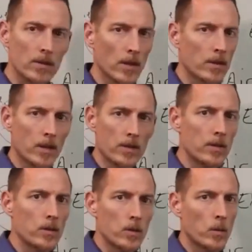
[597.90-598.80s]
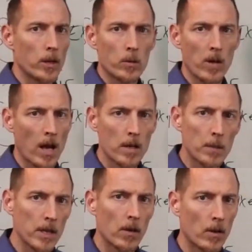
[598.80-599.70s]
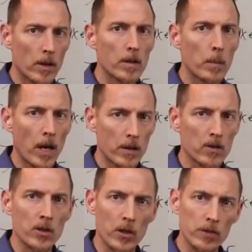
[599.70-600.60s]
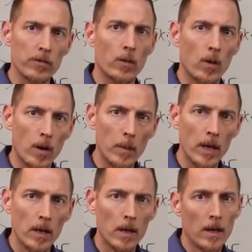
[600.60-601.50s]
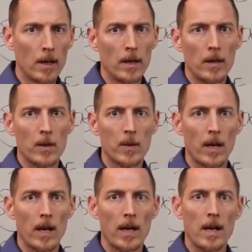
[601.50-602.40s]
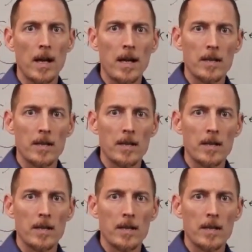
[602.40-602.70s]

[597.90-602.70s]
and slow, nothing too quick. We're not in a big hurry. Tabata's good form, okay?